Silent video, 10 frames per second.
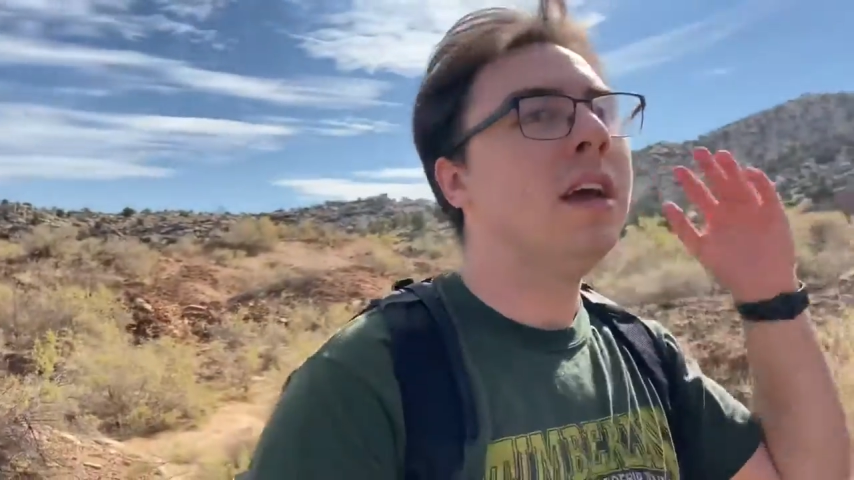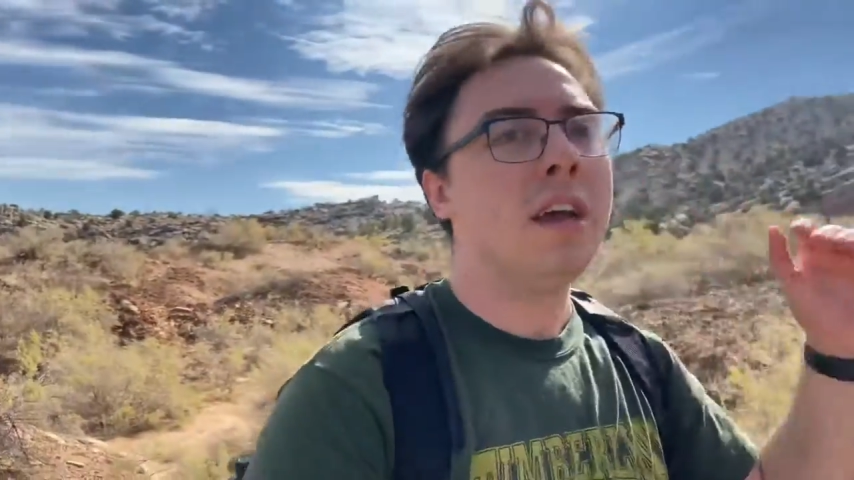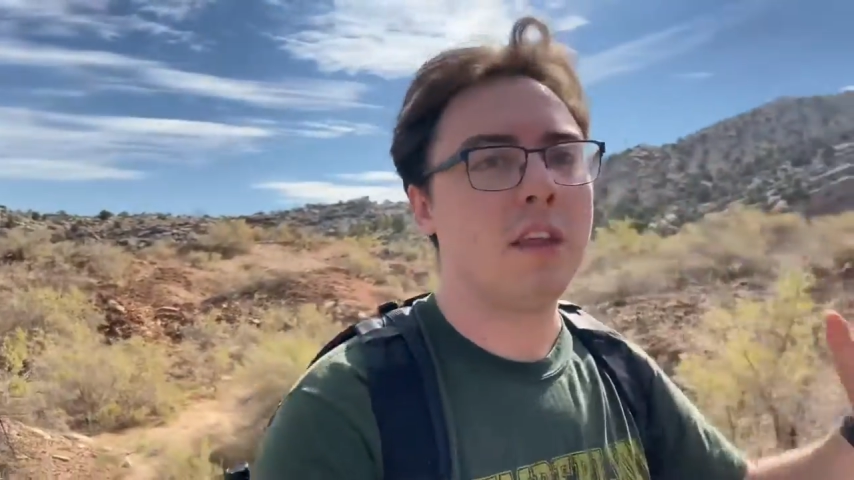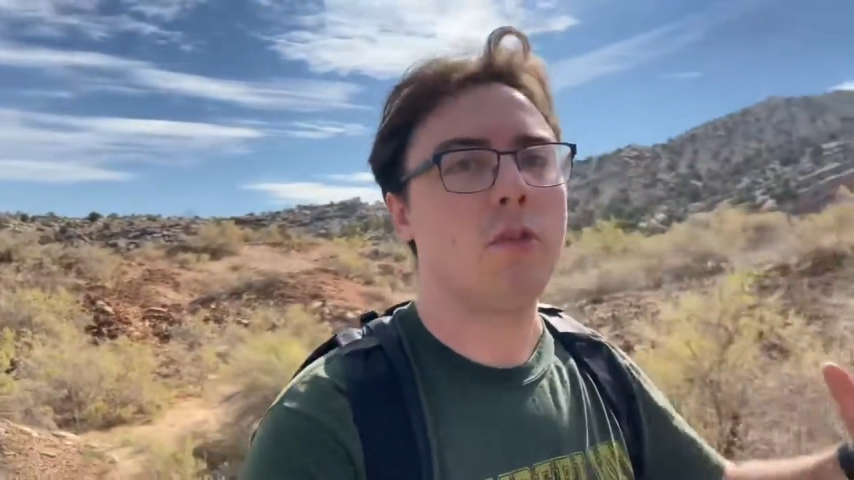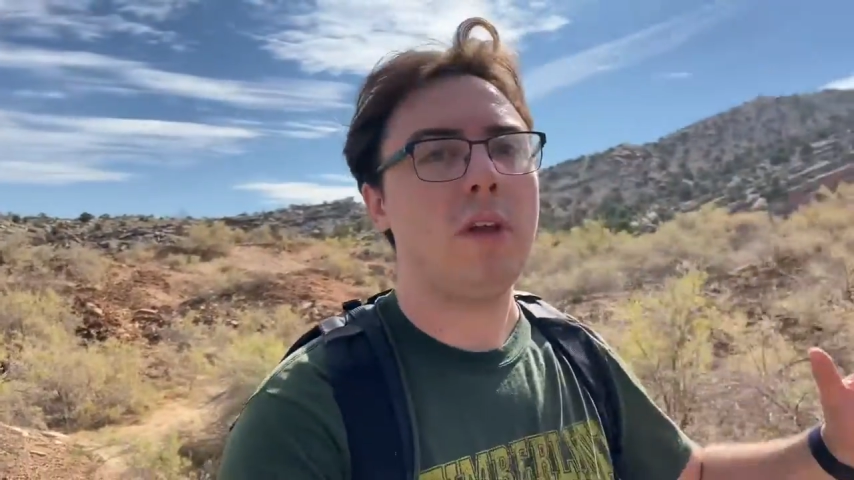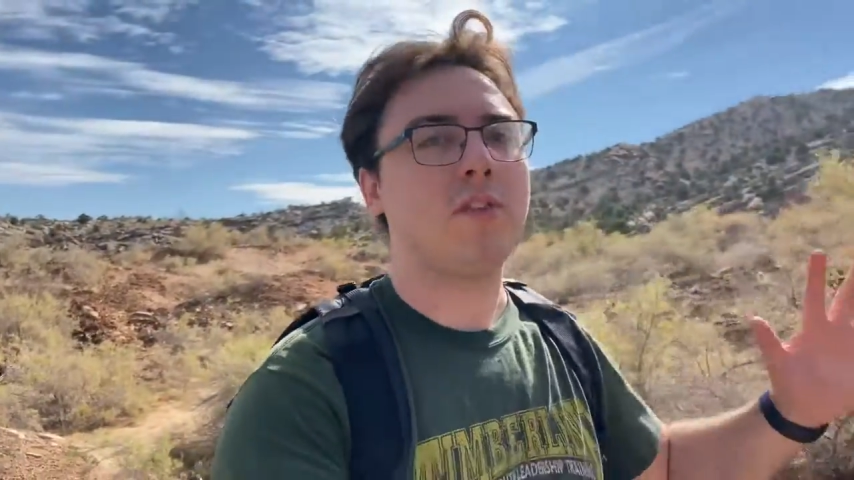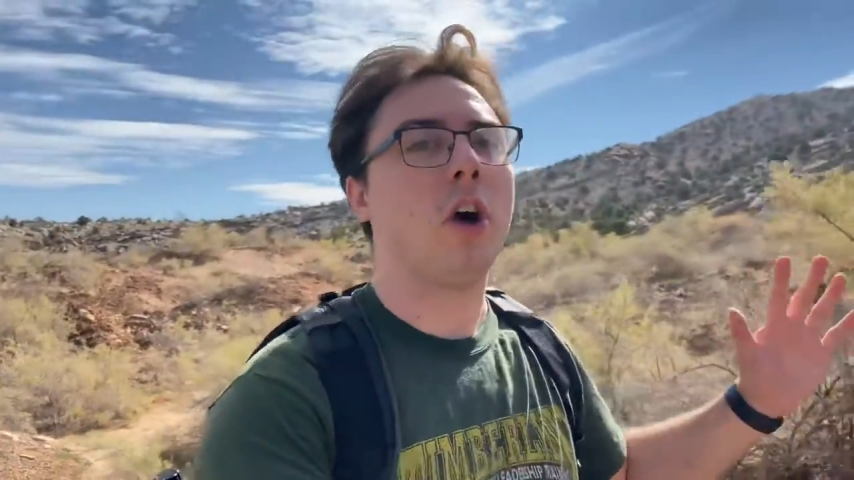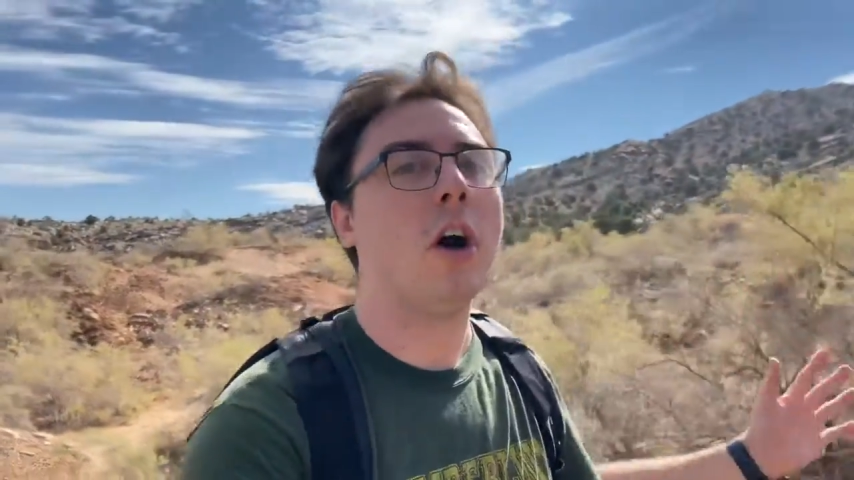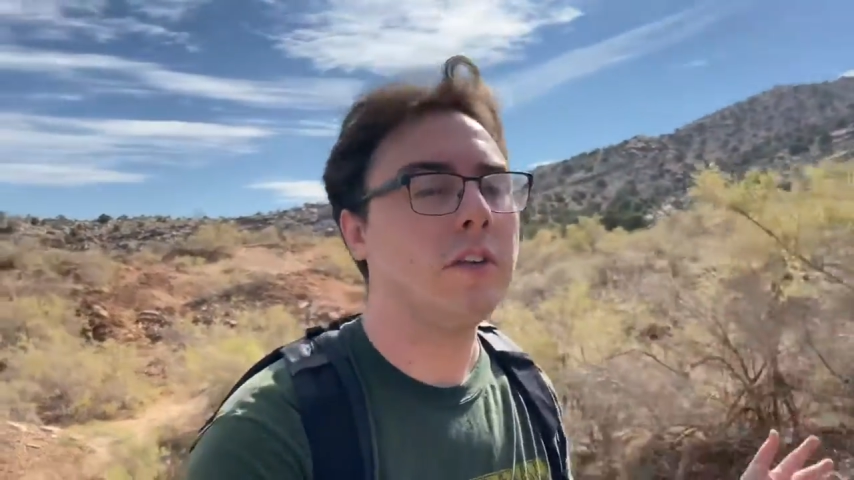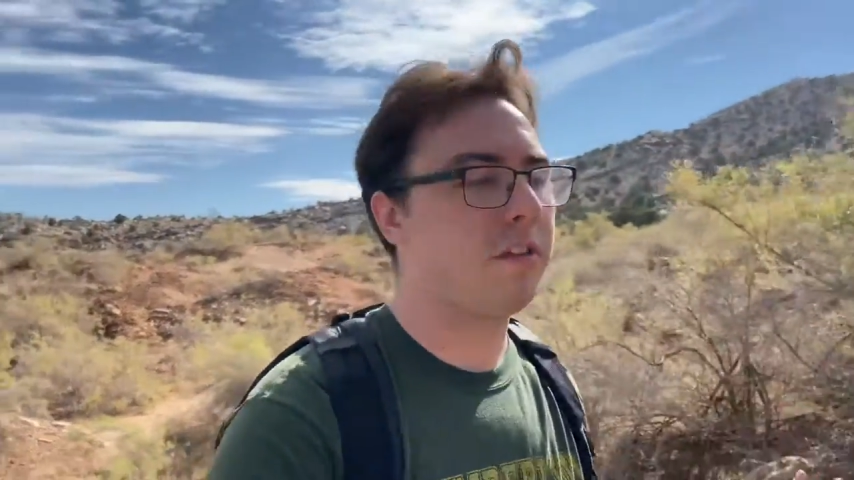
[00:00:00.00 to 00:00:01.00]
This will have
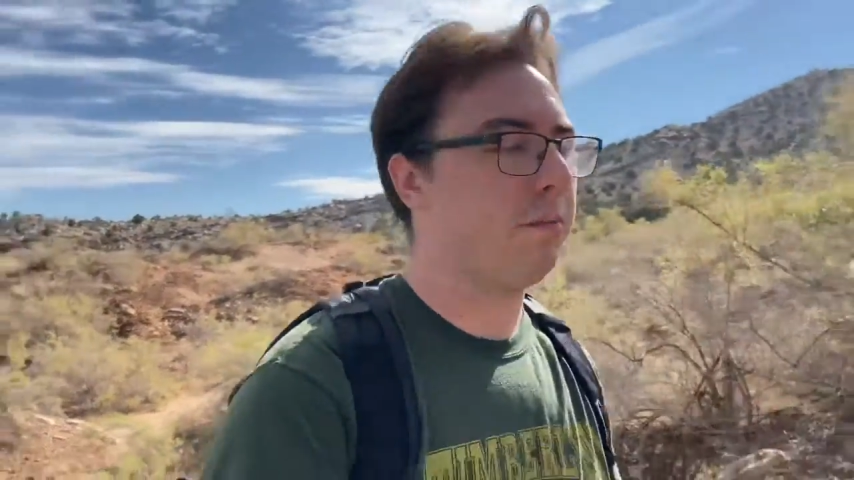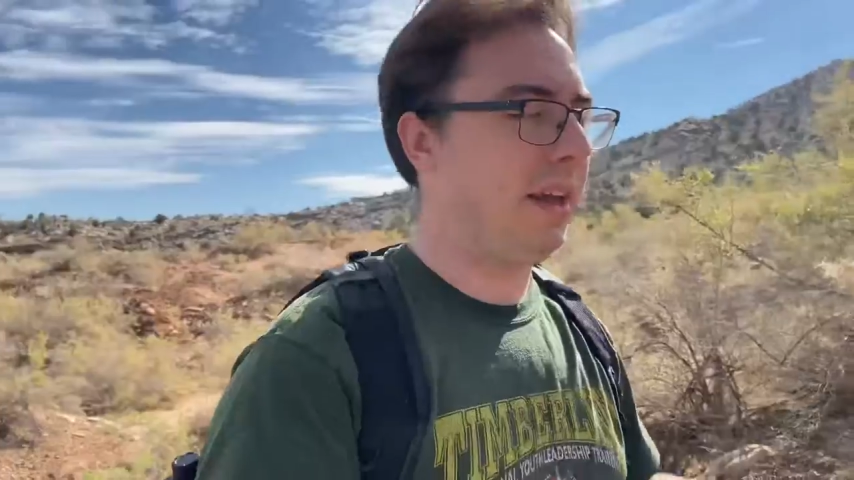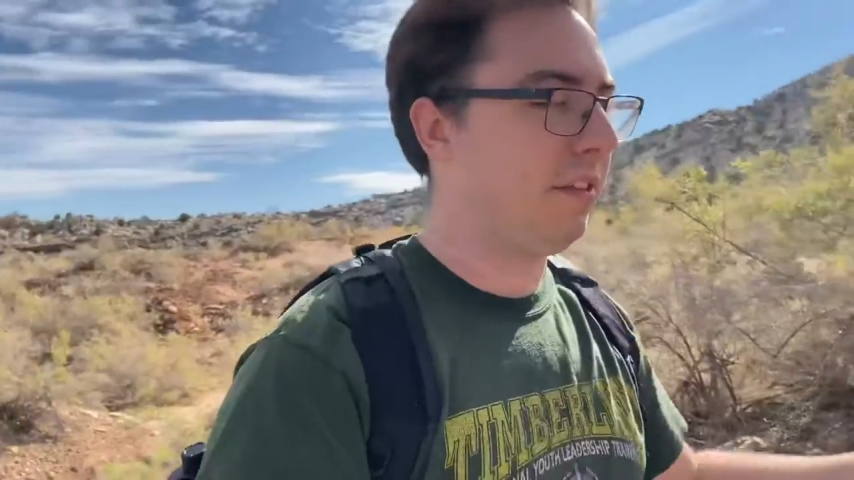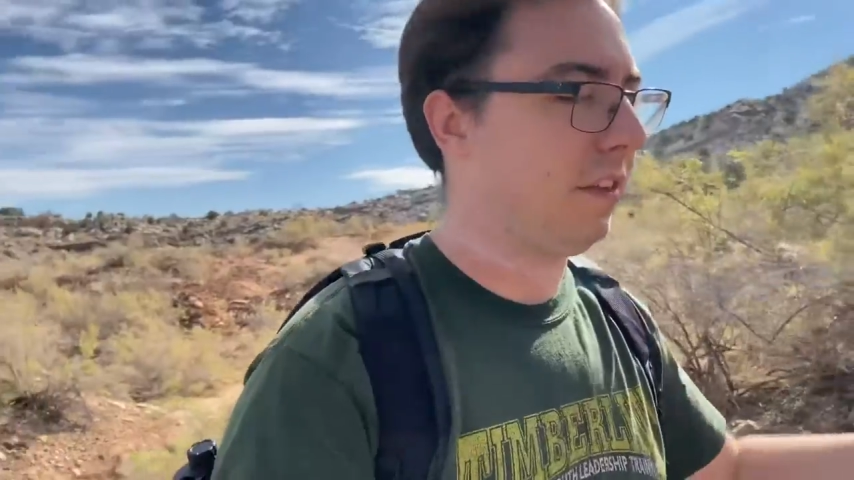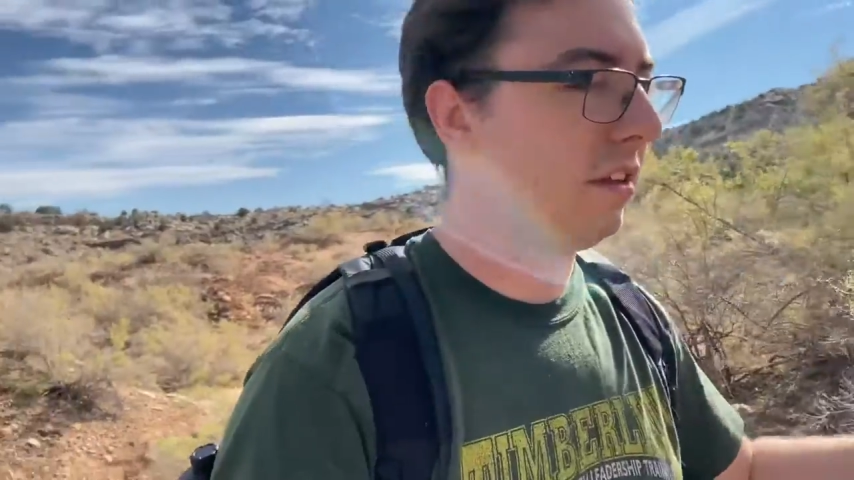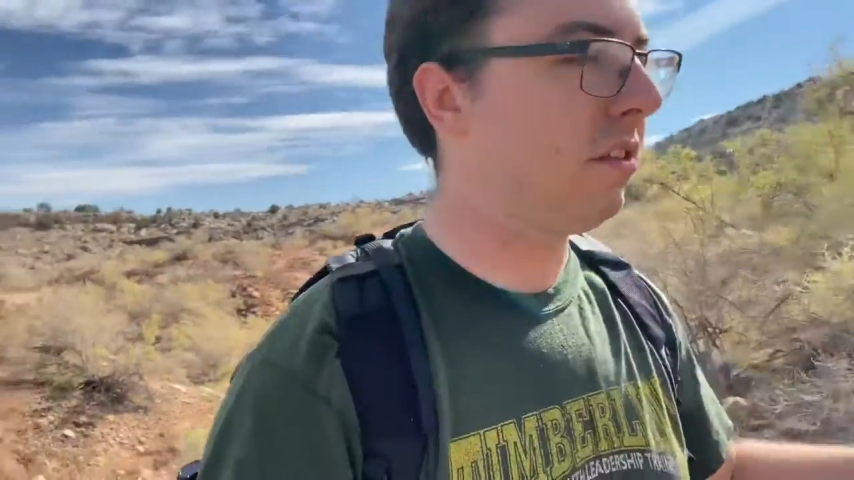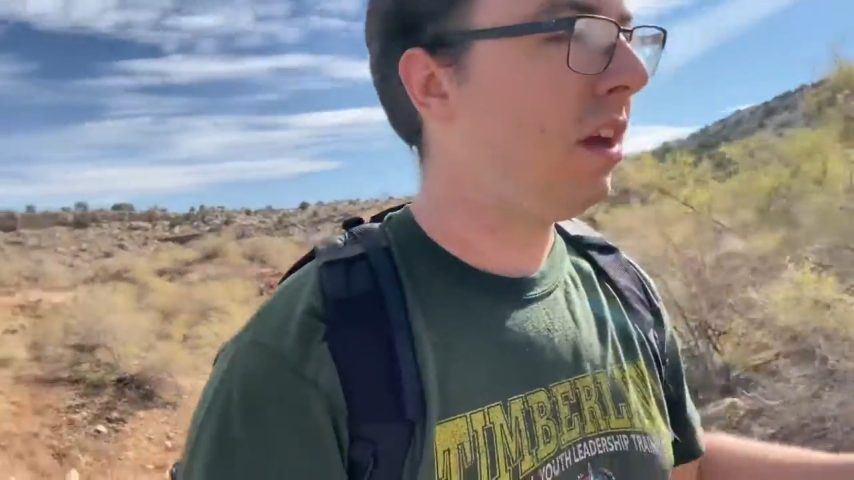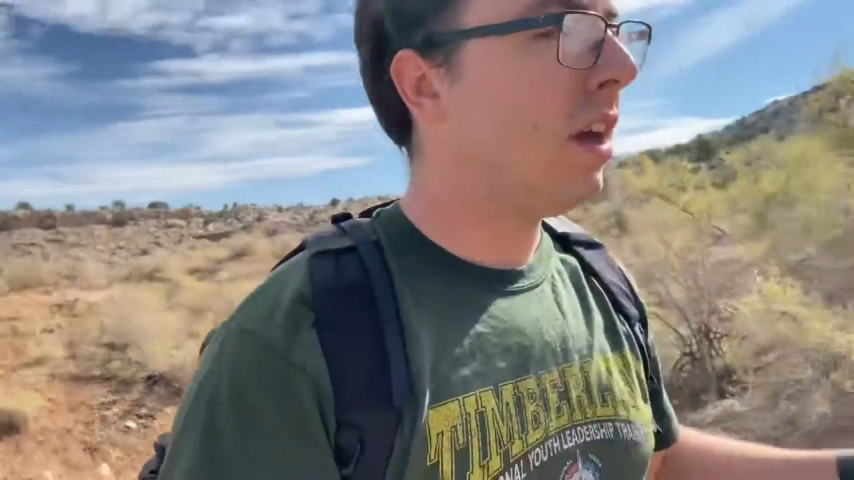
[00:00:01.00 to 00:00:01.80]
tons of benefits.